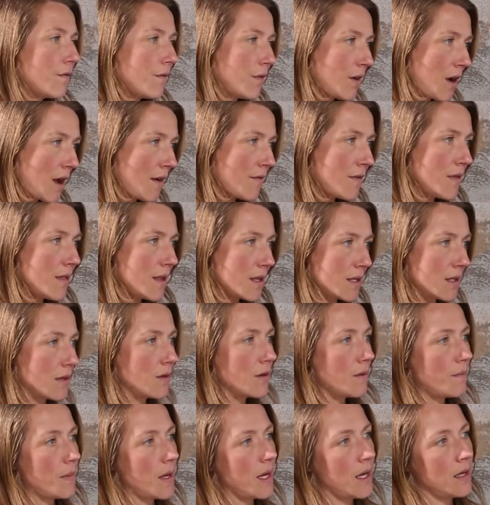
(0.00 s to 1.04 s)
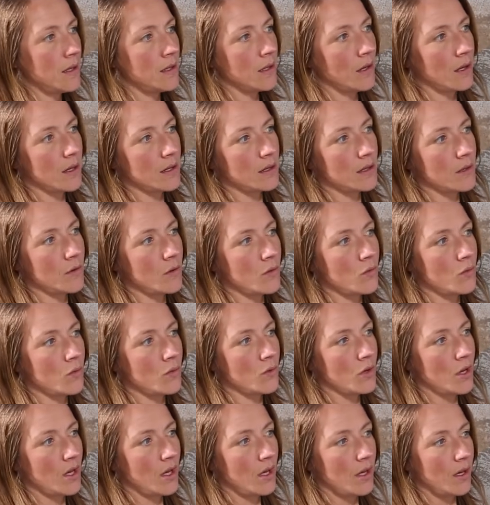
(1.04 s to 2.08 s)
for having this on a page on its
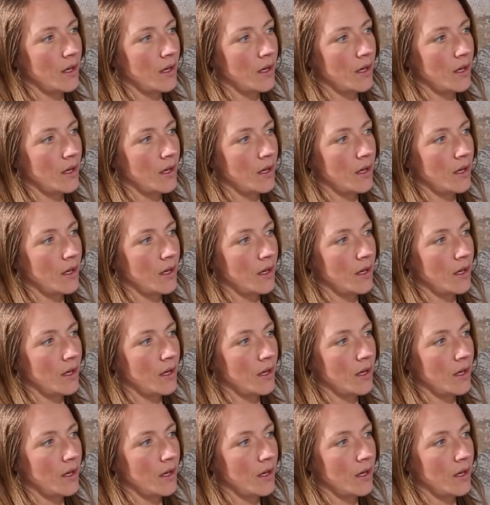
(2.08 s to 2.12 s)
own,